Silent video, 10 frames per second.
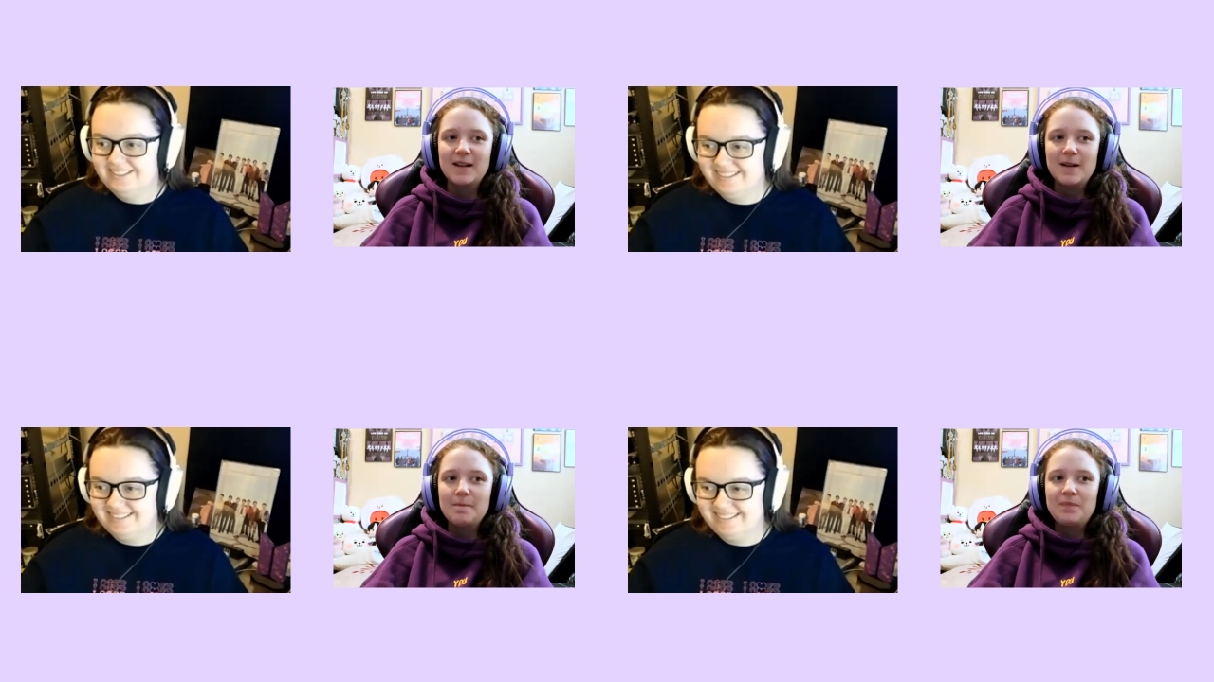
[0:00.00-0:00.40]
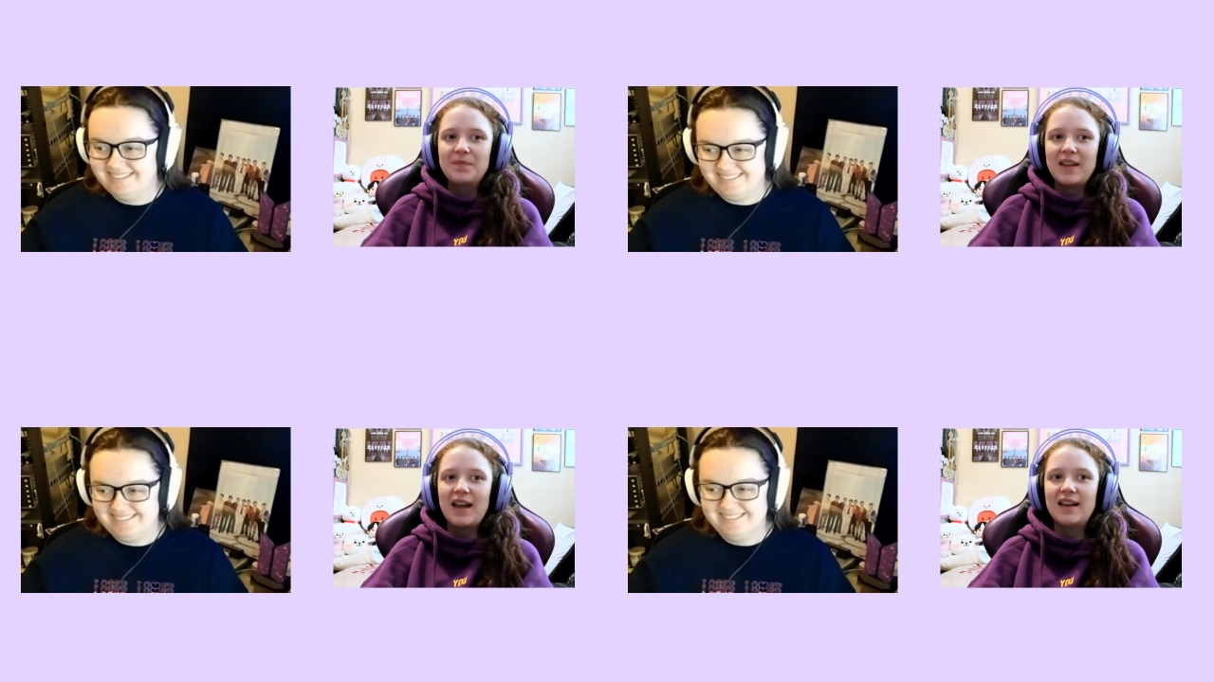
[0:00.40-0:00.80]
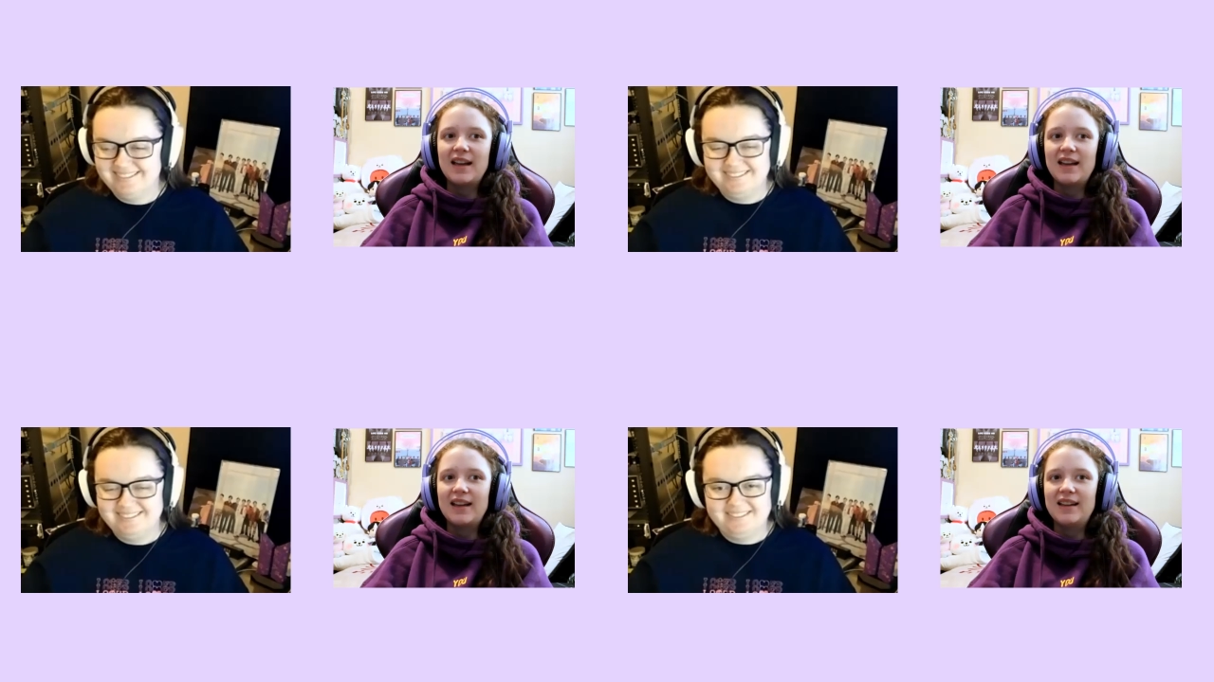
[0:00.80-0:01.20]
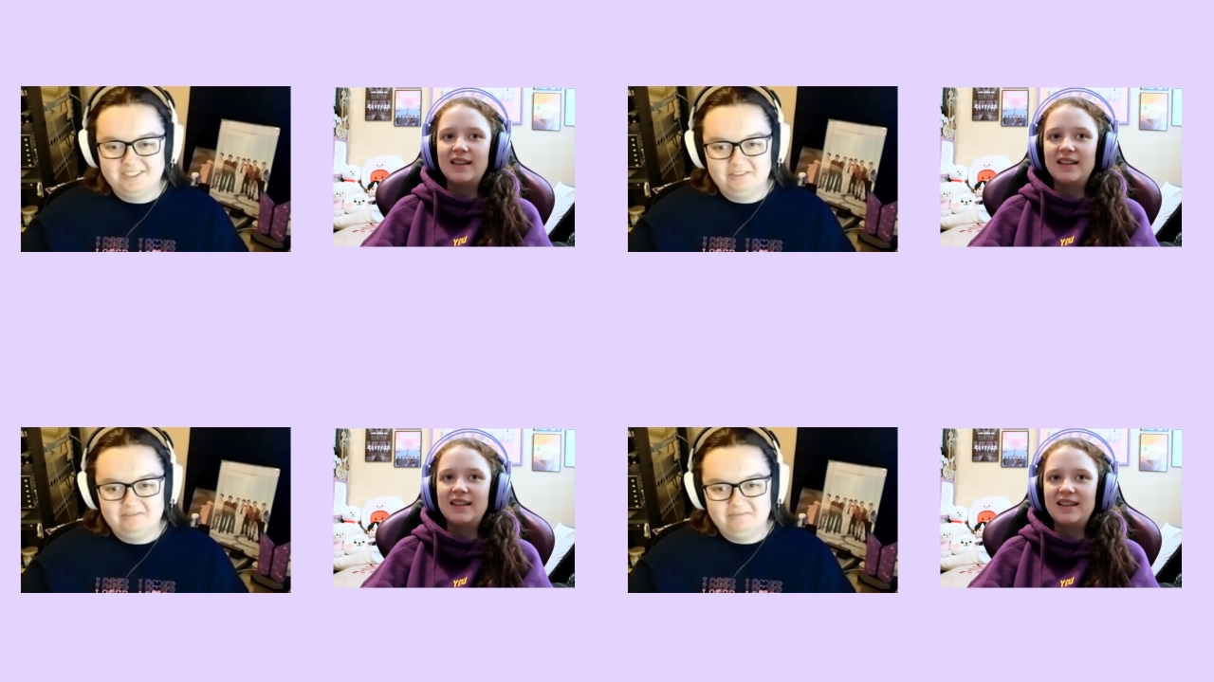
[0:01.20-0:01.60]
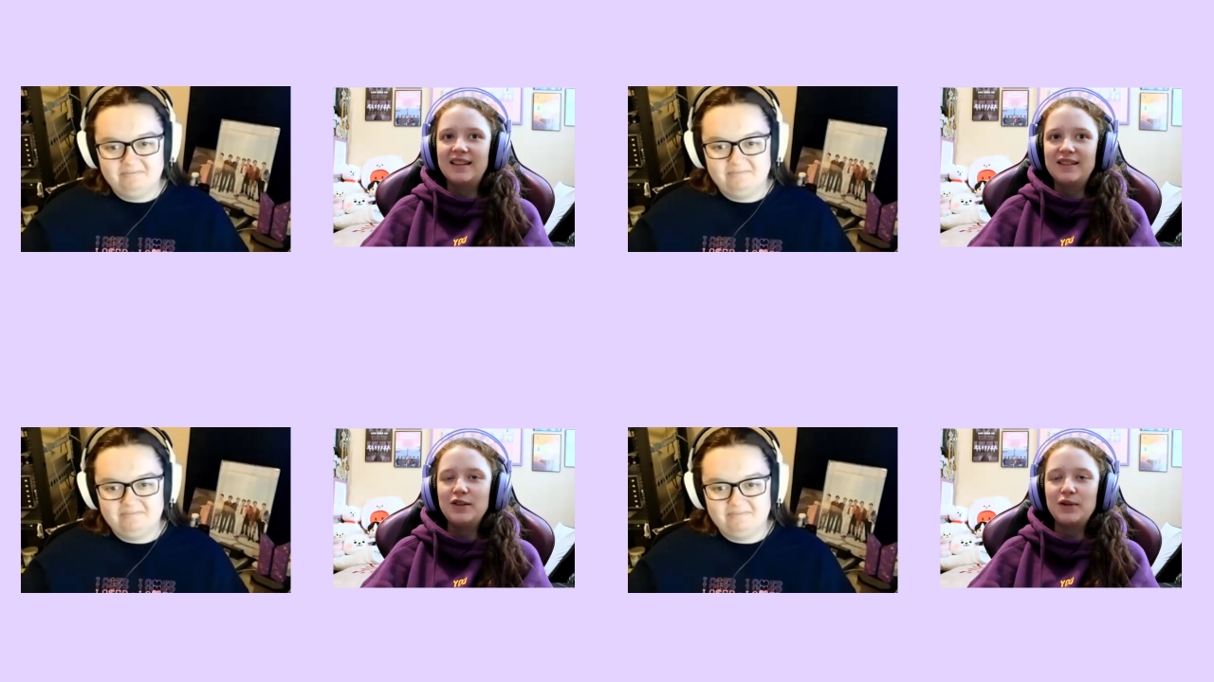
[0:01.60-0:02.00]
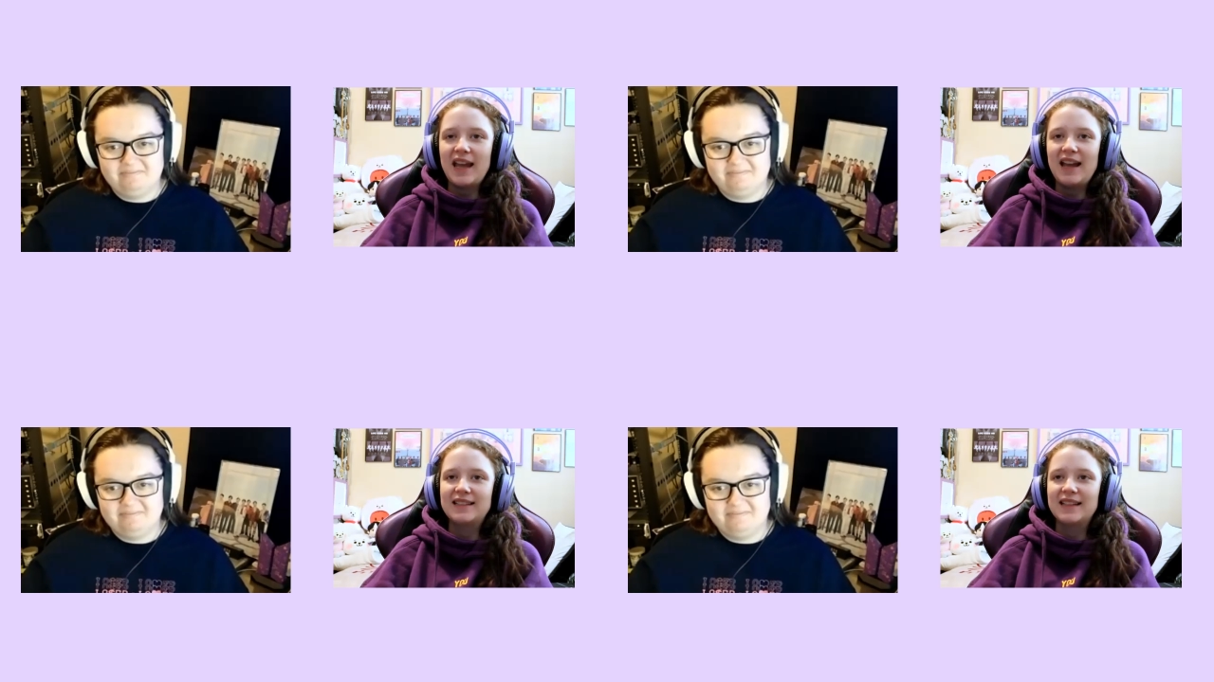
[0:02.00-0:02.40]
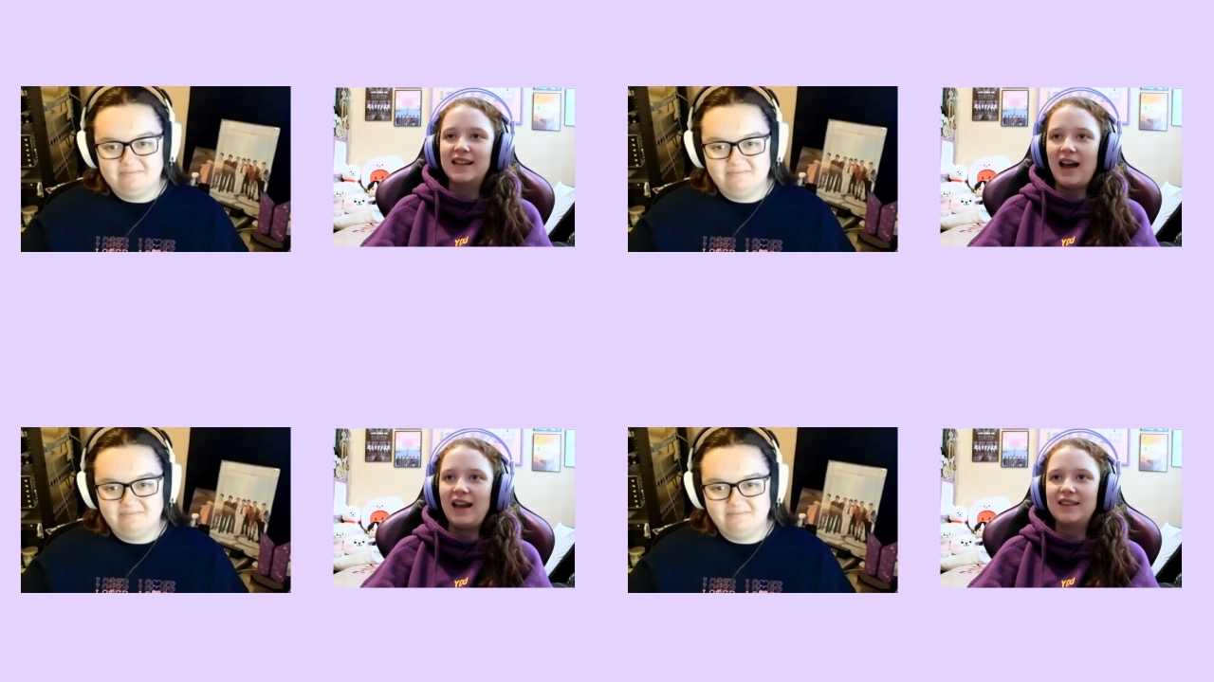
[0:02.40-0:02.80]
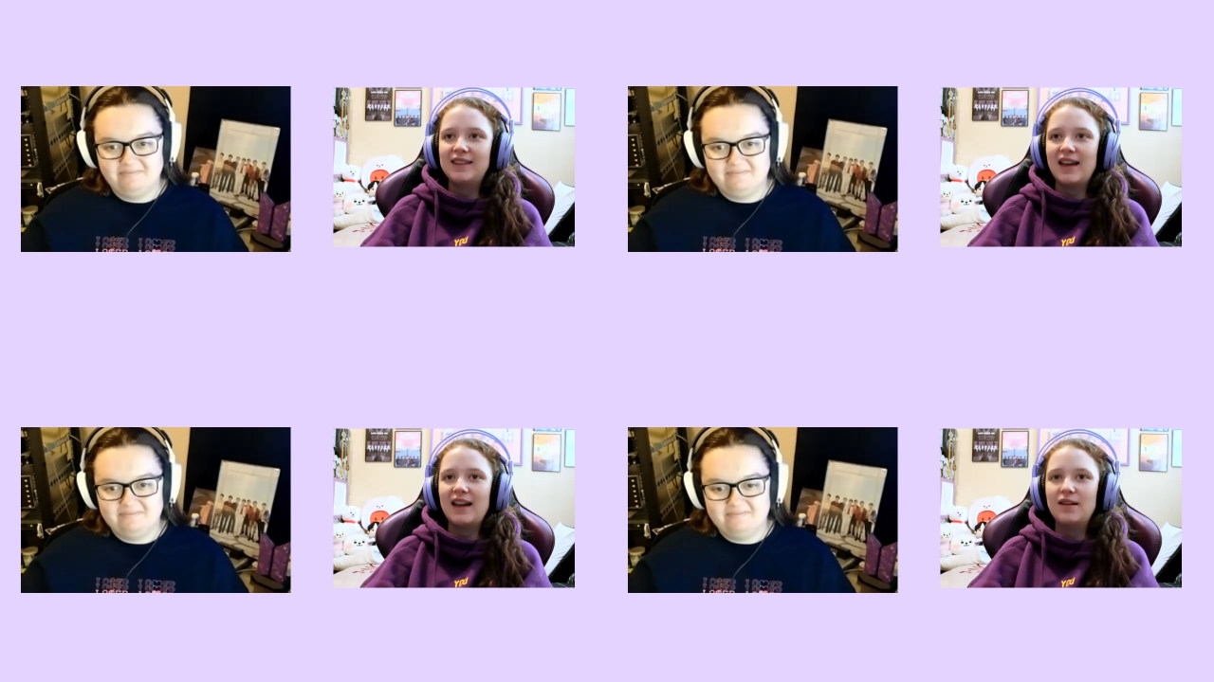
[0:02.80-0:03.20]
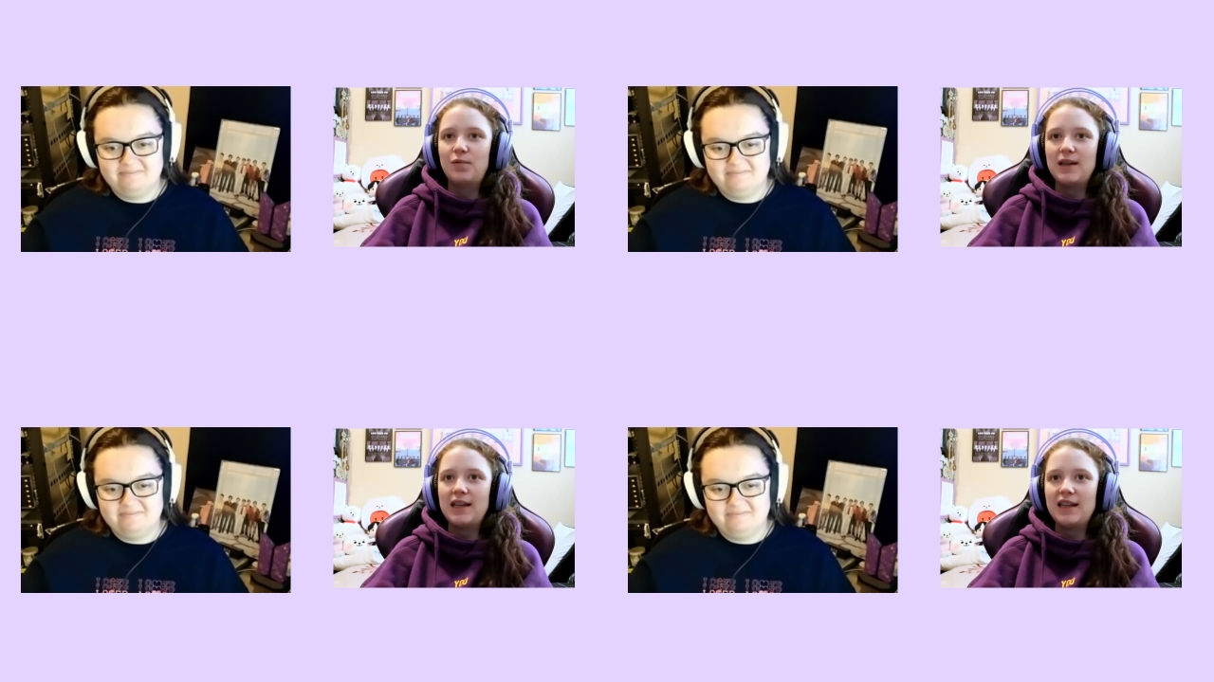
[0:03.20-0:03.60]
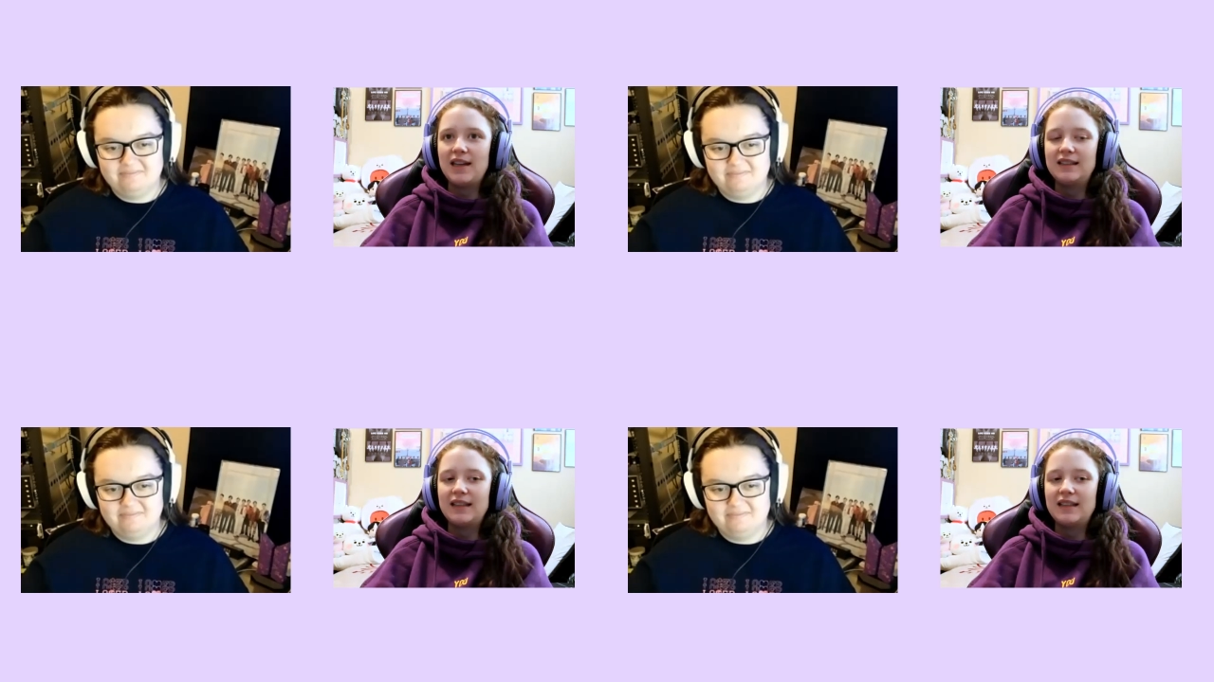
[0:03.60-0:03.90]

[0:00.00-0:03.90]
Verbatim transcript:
Speaker 1: uh, you can't deny that we